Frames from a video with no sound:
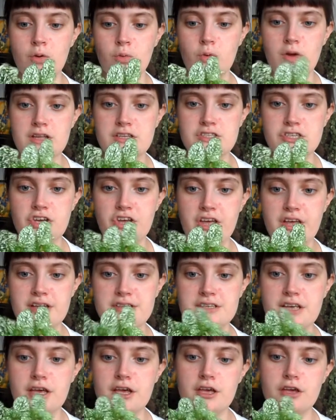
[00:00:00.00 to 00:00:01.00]
which
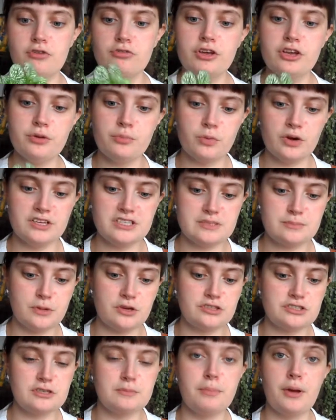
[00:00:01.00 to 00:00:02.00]
is a green and white
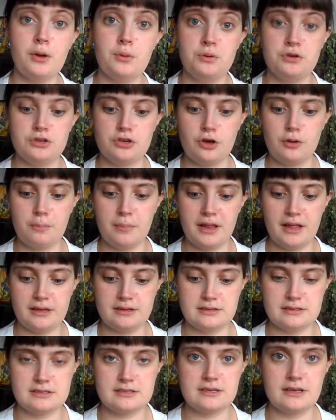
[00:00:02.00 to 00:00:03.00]
spotted polka dot
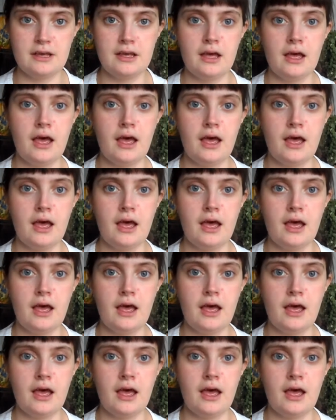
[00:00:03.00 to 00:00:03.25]
plant.